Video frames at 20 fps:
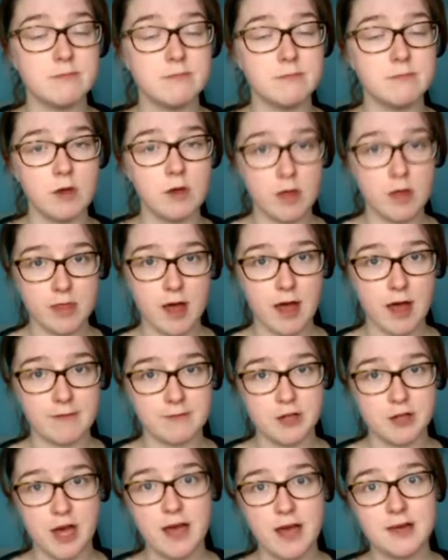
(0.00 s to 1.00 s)
Not that I've
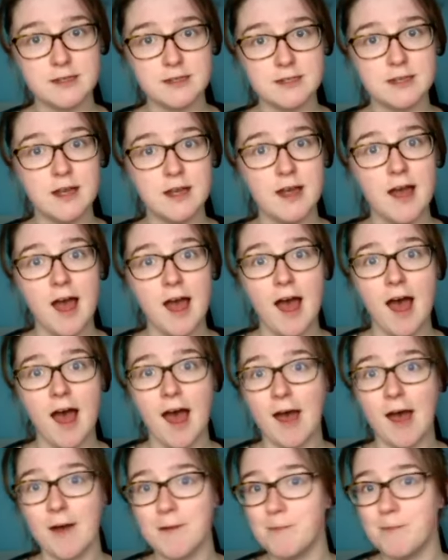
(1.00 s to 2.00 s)
checked,
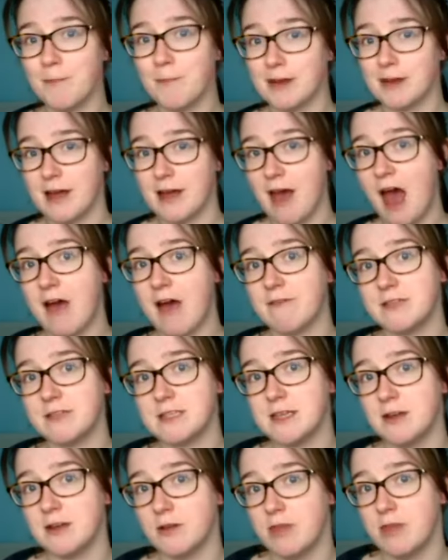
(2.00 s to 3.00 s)
but I have
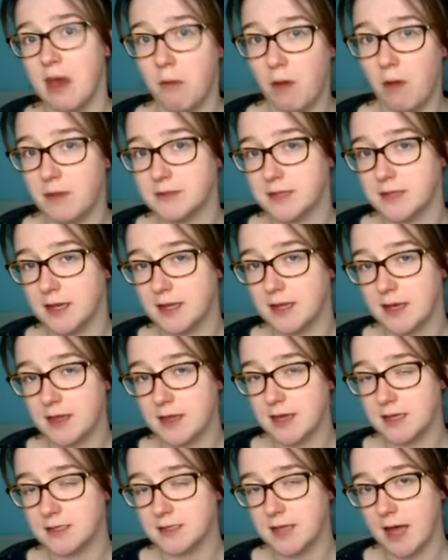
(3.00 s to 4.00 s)
seen on their website that
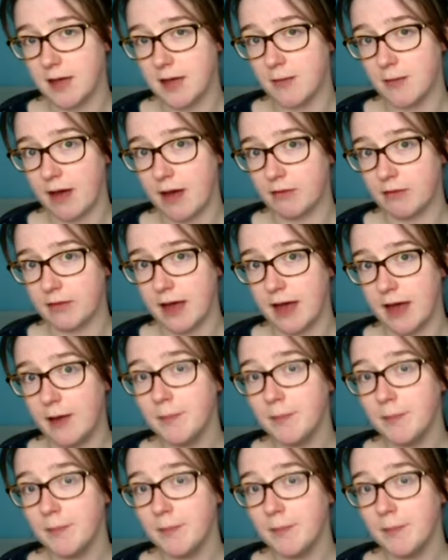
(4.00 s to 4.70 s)
they say about that.